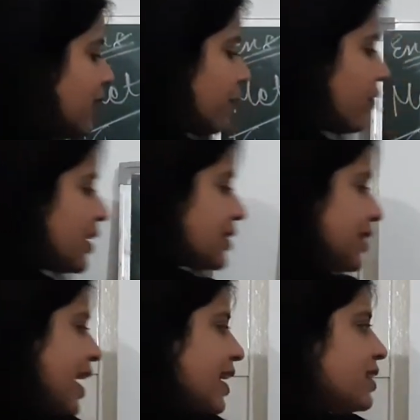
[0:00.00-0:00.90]
difference
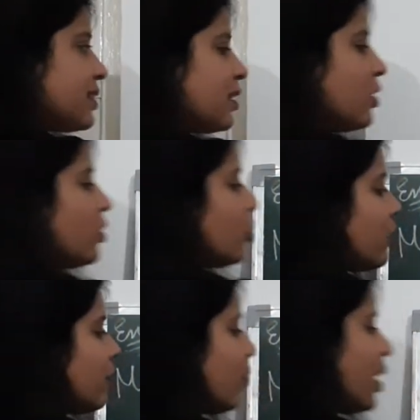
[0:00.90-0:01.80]
as
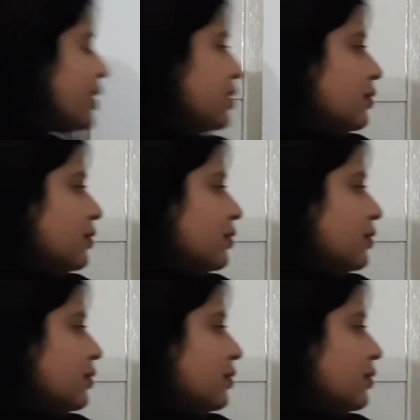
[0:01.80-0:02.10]
what?